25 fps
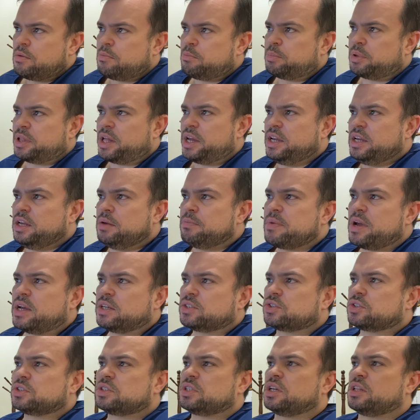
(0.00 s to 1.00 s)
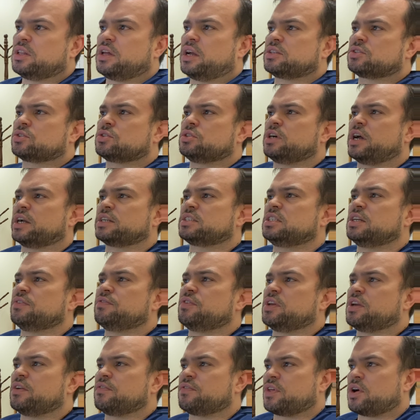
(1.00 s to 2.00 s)
Blank measures the electrical
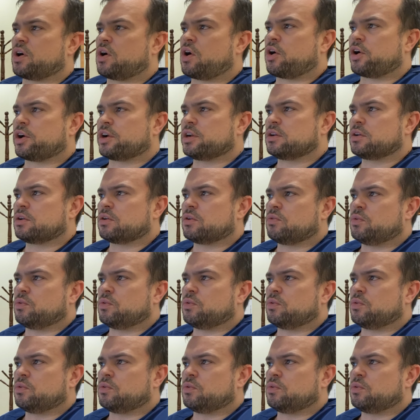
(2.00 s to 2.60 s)
activity of the heart,